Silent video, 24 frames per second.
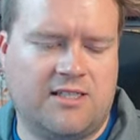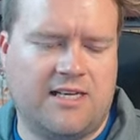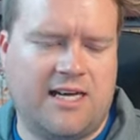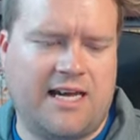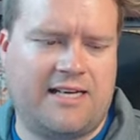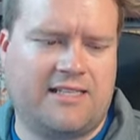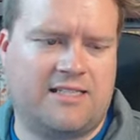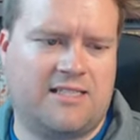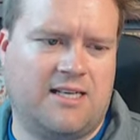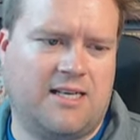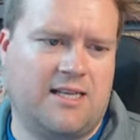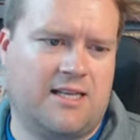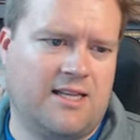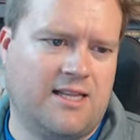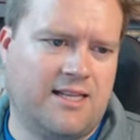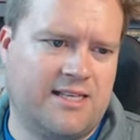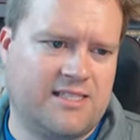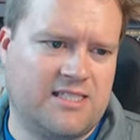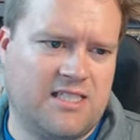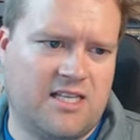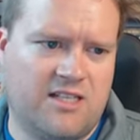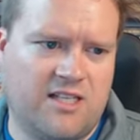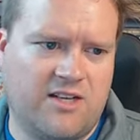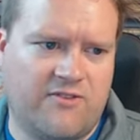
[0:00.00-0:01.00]
It has a
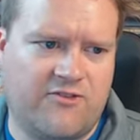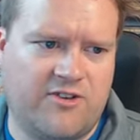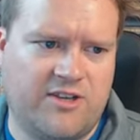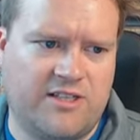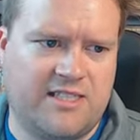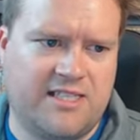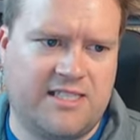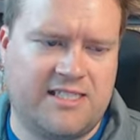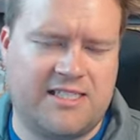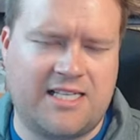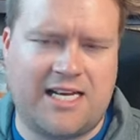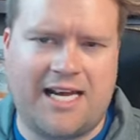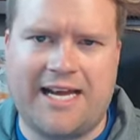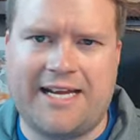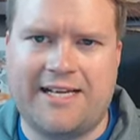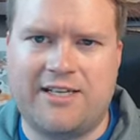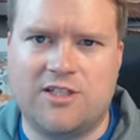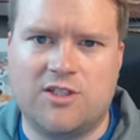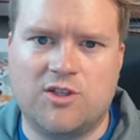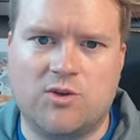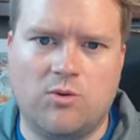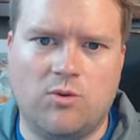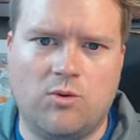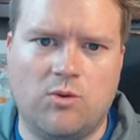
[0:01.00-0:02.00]
list of different
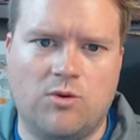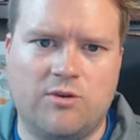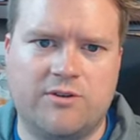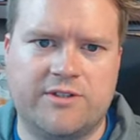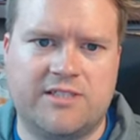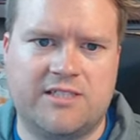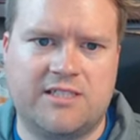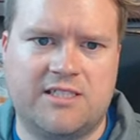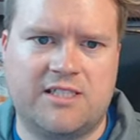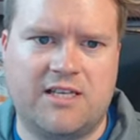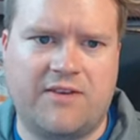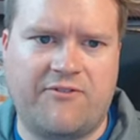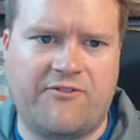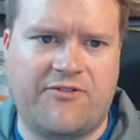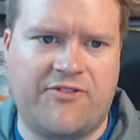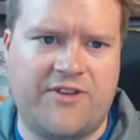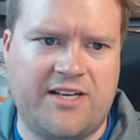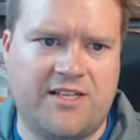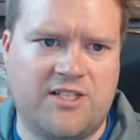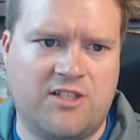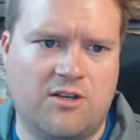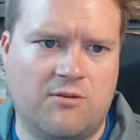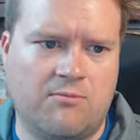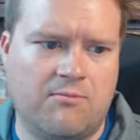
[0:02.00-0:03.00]
design tools, different
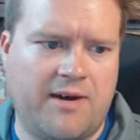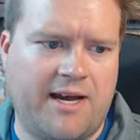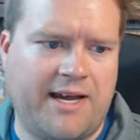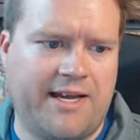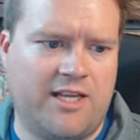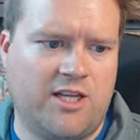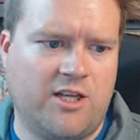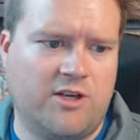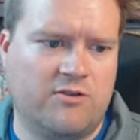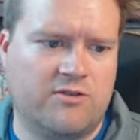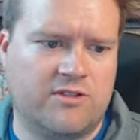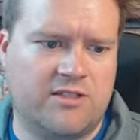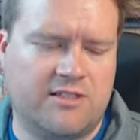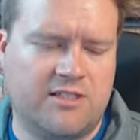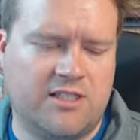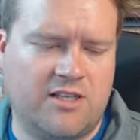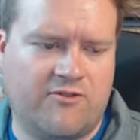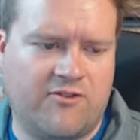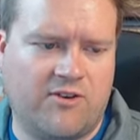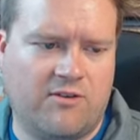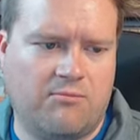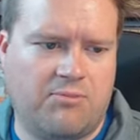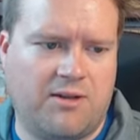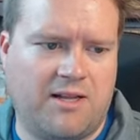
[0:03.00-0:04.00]
things you might use on
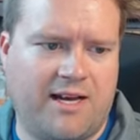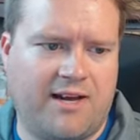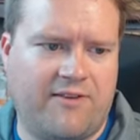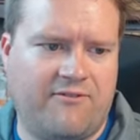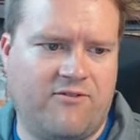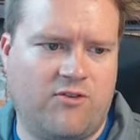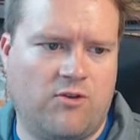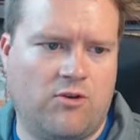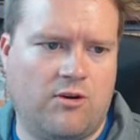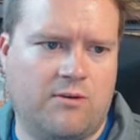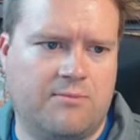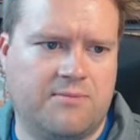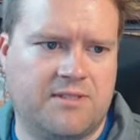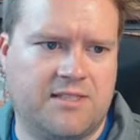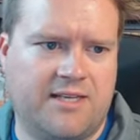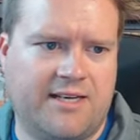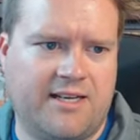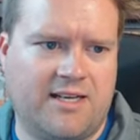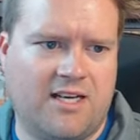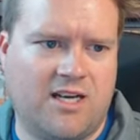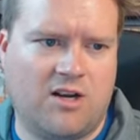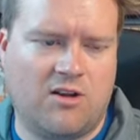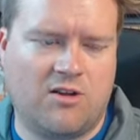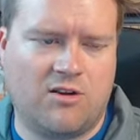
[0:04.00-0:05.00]
different platforms
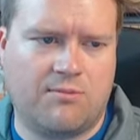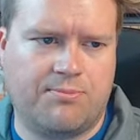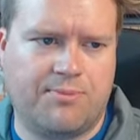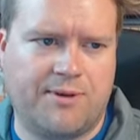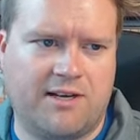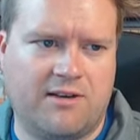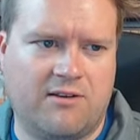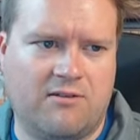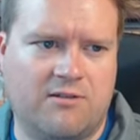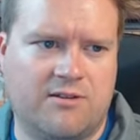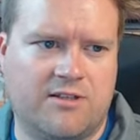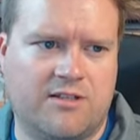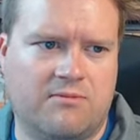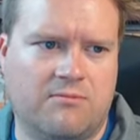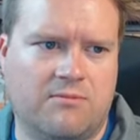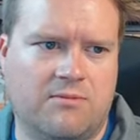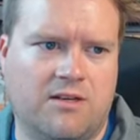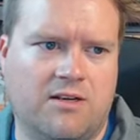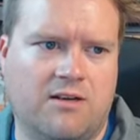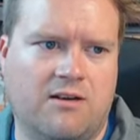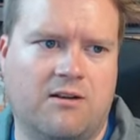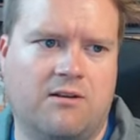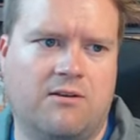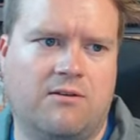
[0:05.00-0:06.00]
like color picker,
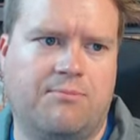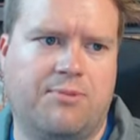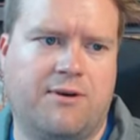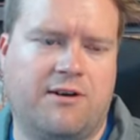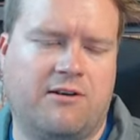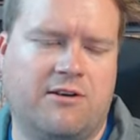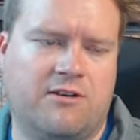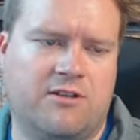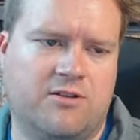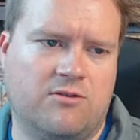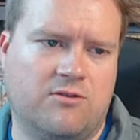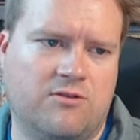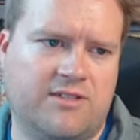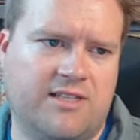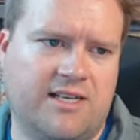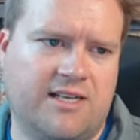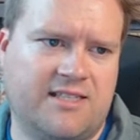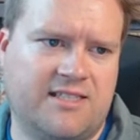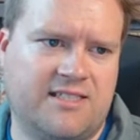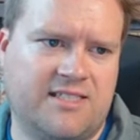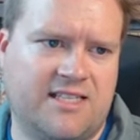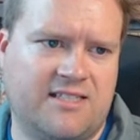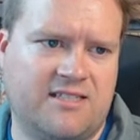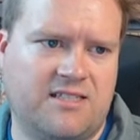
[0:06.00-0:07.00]
color picker tools,
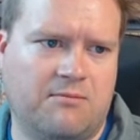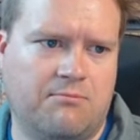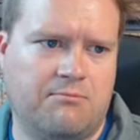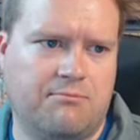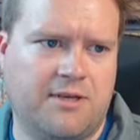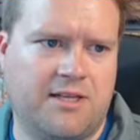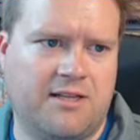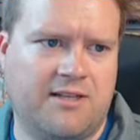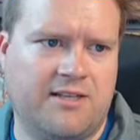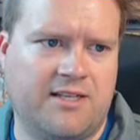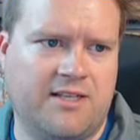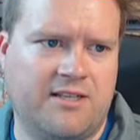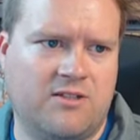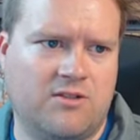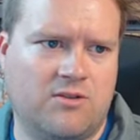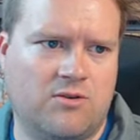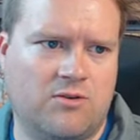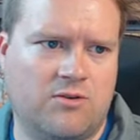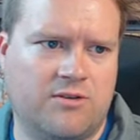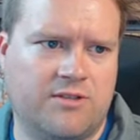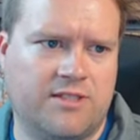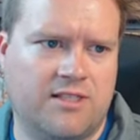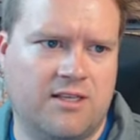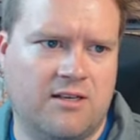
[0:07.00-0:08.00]
accessibility
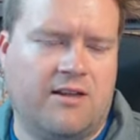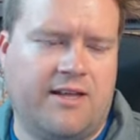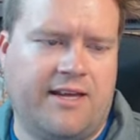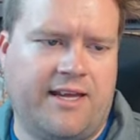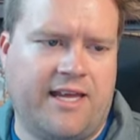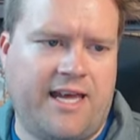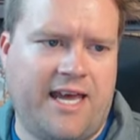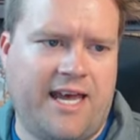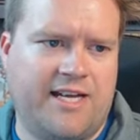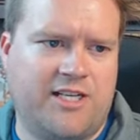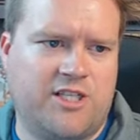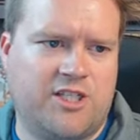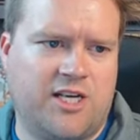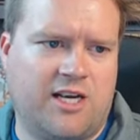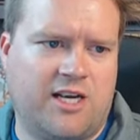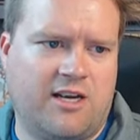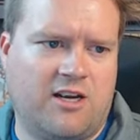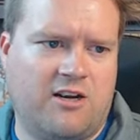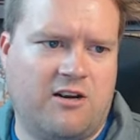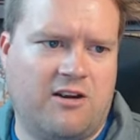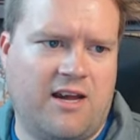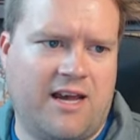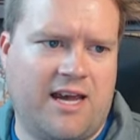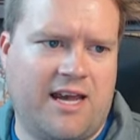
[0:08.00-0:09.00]
tools like
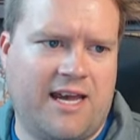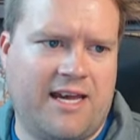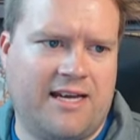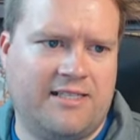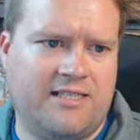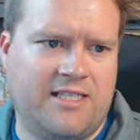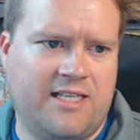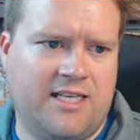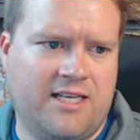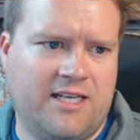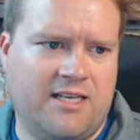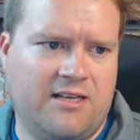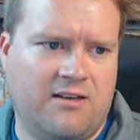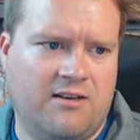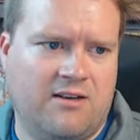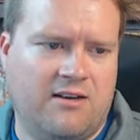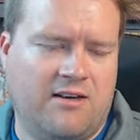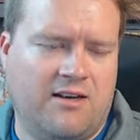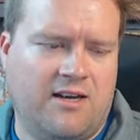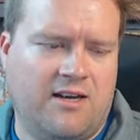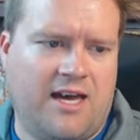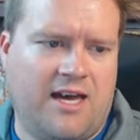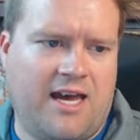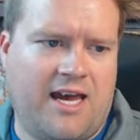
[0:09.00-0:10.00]
Achecker, Andy,
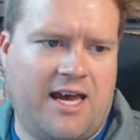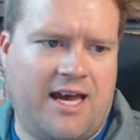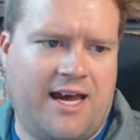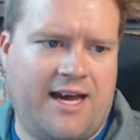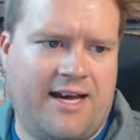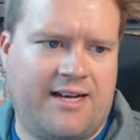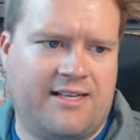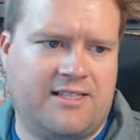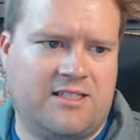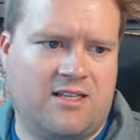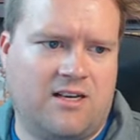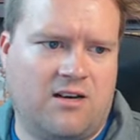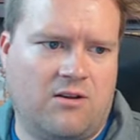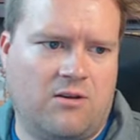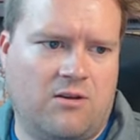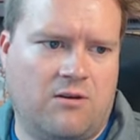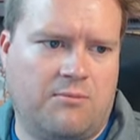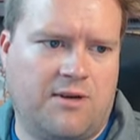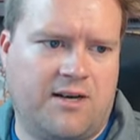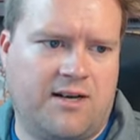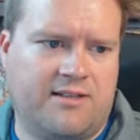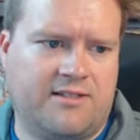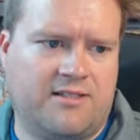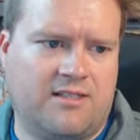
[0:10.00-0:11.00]
Axe,
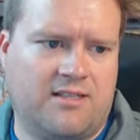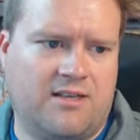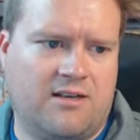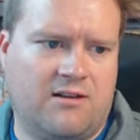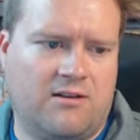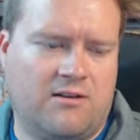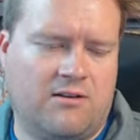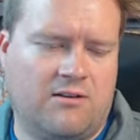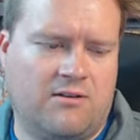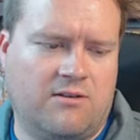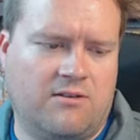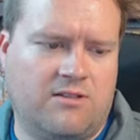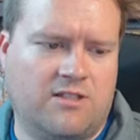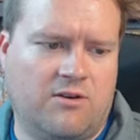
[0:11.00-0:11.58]
Colorbox, Color.